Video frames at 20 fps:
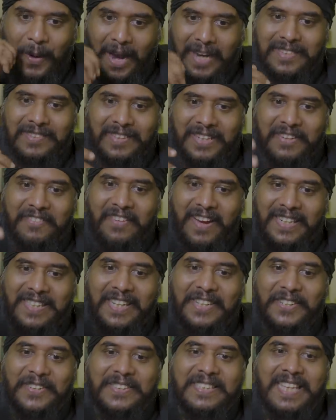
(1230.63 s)
actually went
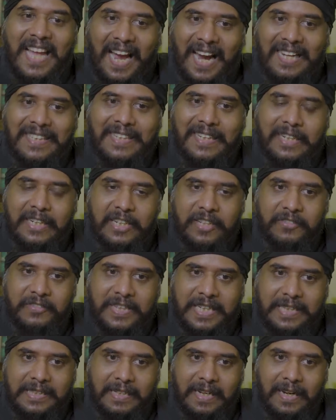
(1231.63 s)
into that degree of
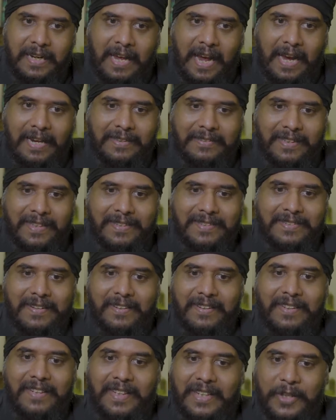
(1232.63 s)
detail, and then
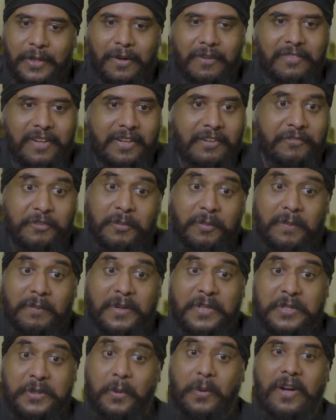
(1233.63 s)
suddenly you have like few
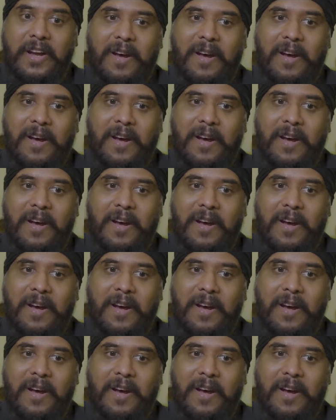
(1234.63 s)
people showing